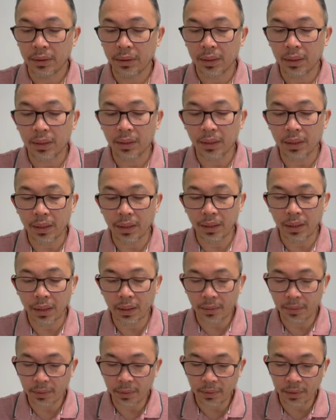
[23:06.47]
and that
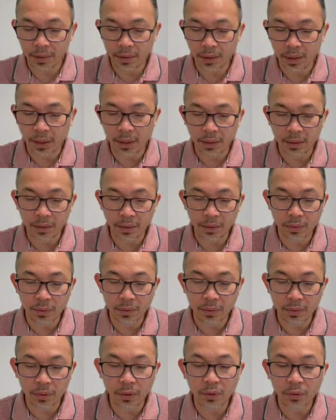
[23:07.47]
can start
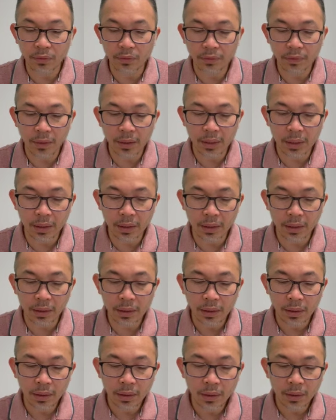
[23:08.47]
to conflict
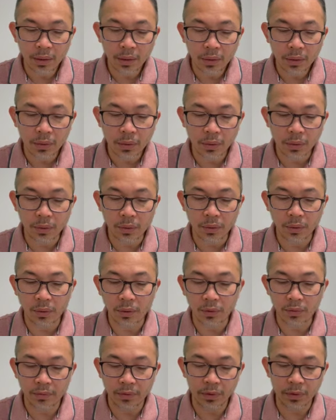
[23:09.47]
or
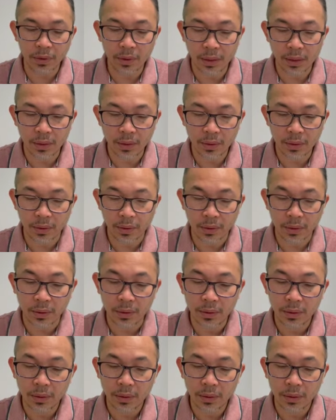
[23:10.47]
confrontation.